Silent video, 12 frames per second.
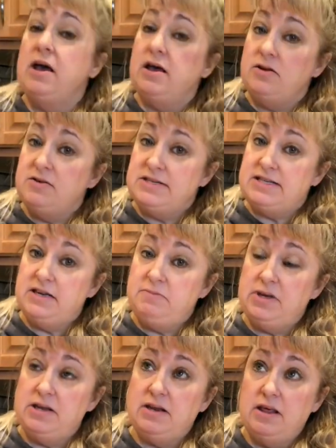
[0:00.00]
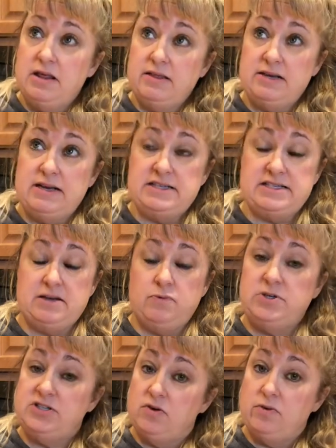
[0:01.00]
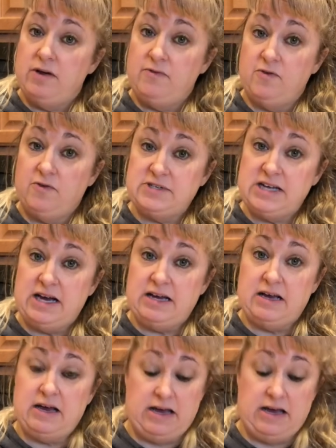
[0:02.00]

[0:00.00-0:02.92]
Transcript: Use cinnamon the days that we don't have a frittata.